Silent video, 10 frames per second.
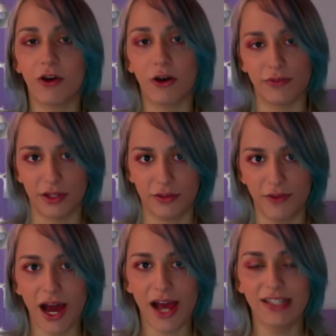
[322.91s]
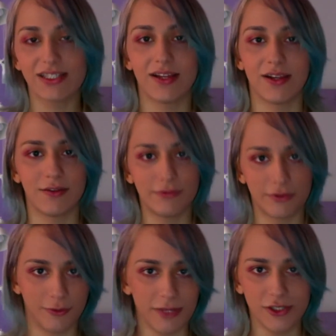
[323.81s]
of advice and
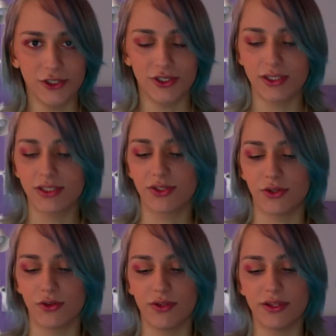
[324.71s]
information so